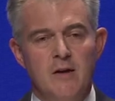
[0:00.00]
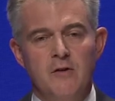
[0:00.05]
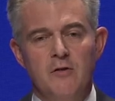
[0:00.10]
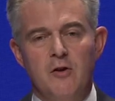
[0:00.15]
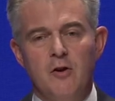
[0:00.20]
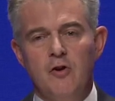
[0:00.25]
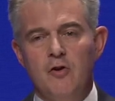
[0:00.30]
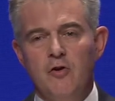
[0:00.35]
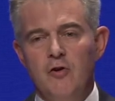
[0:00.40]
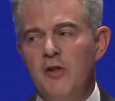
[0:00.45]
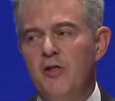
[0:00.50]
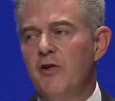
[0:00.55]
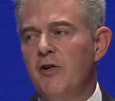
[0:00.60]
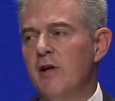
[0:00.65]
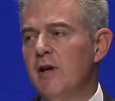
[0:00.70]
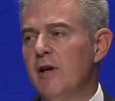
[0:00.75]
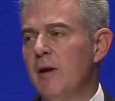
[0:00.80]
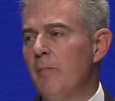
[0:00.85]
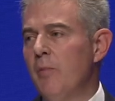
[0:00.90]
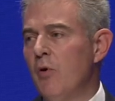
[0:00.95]
the
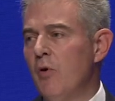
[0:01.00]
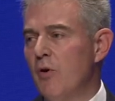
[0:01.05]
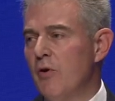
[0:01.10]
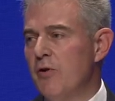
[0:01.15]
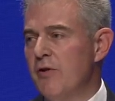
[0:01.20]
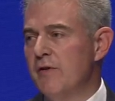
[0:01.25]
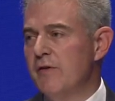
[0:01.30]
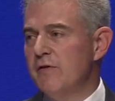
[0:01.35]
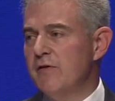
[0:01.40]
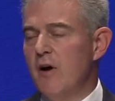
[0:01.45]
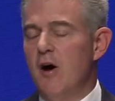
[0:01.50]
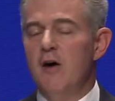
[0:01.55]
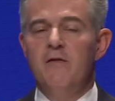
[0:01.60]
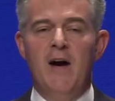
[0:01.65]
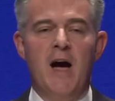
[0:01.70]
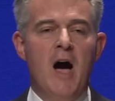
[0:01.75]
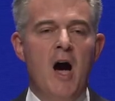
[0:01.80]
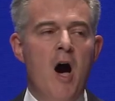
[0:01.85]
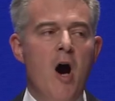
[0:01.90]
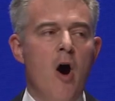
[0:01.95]
critical importance of
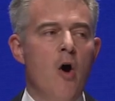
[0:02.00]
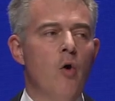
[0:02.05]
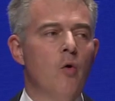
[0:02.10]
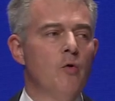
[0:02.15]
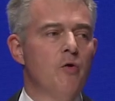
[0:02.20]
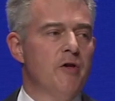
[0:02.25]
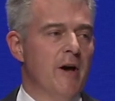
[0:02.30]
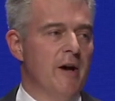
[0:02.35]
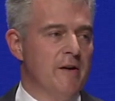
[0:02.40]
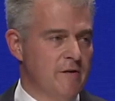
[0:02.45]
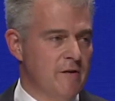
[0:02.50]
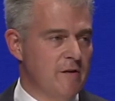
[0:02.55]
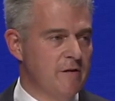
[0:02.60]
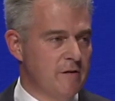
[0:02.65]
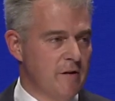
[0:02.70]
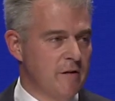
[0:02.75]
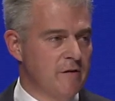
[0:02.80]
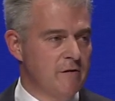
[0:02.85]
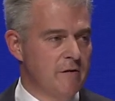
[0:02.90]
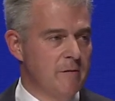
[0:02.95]
our whole justice
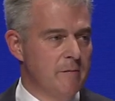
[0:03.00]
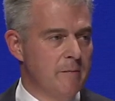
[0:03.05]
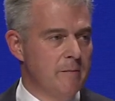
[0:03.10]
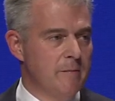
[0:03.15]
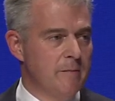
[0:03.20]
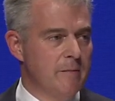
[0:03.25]
system